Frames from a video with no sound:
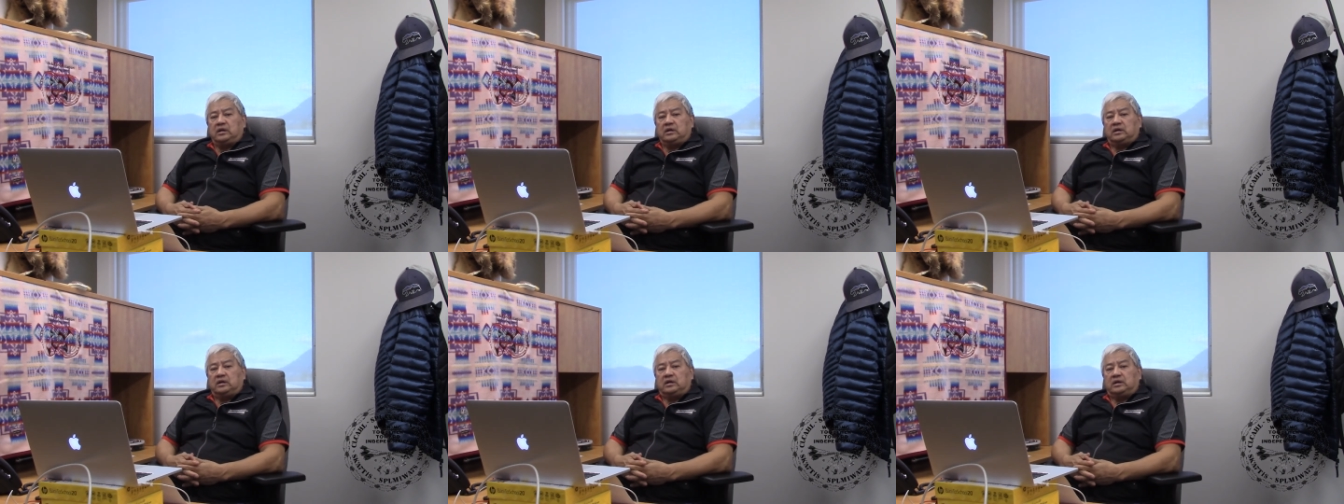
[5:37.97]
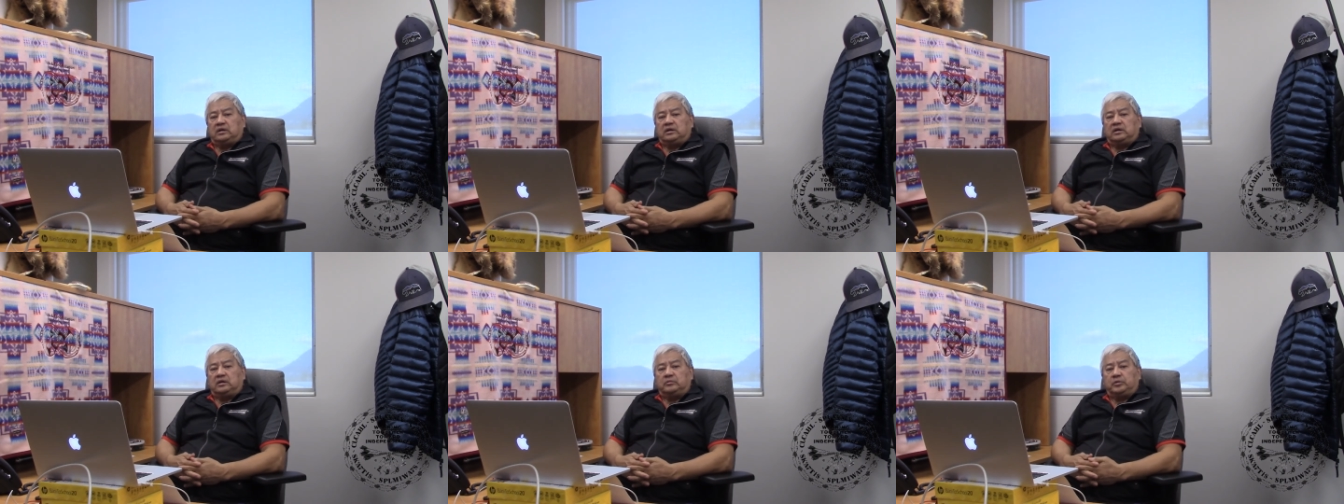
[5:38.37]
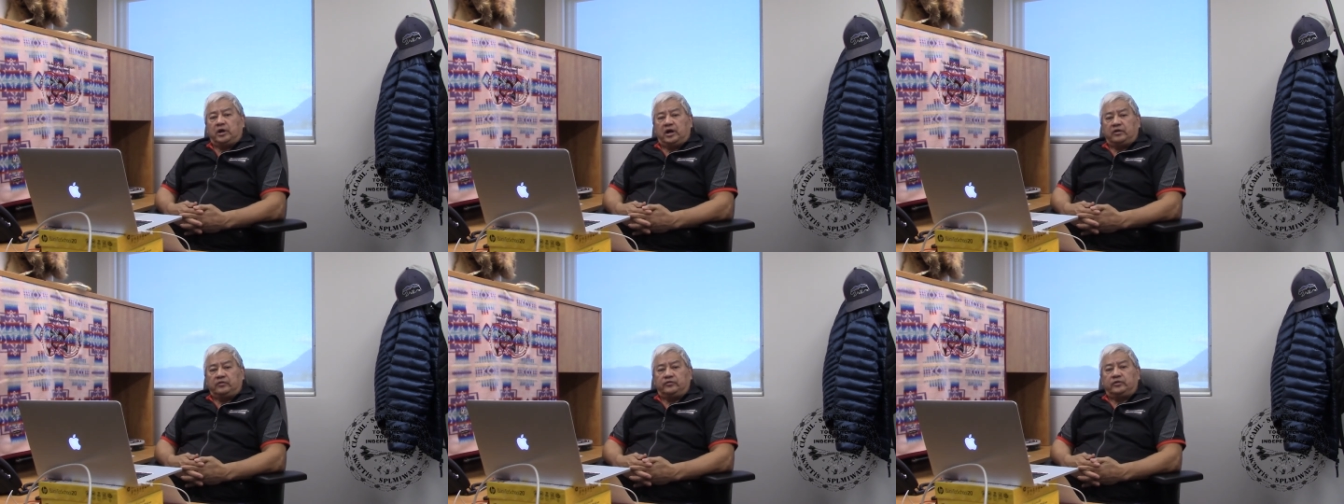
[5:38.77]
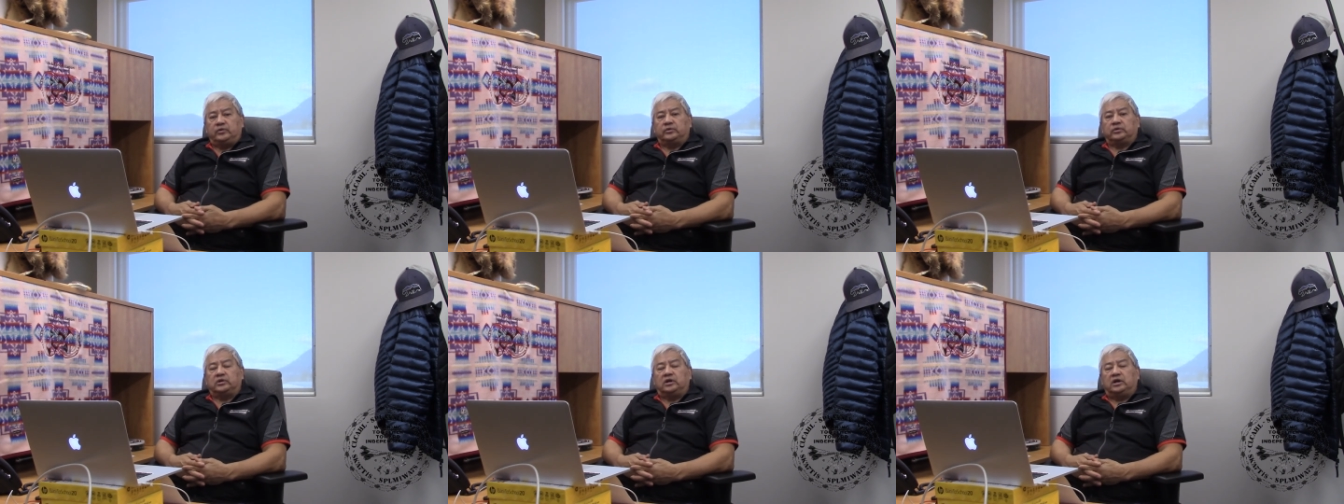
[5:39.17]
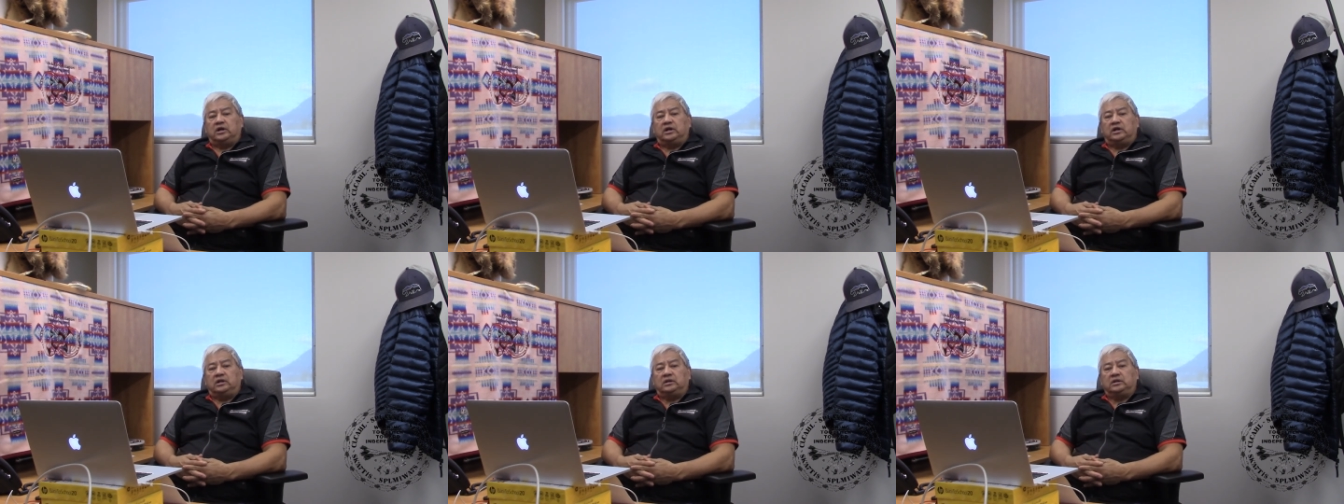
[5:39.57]
and uh, by phone
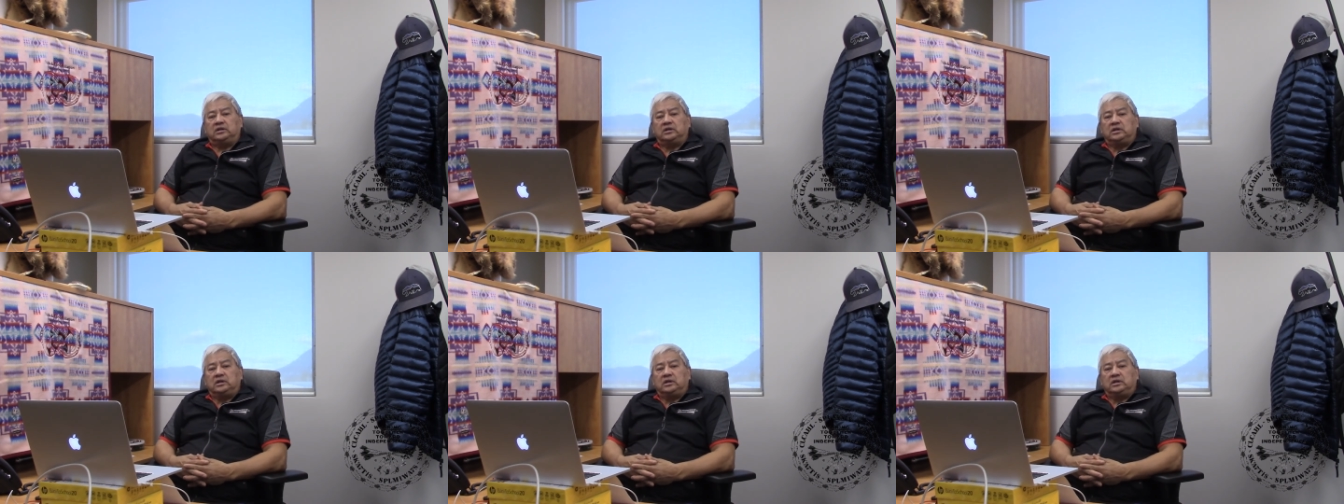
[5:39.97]
call.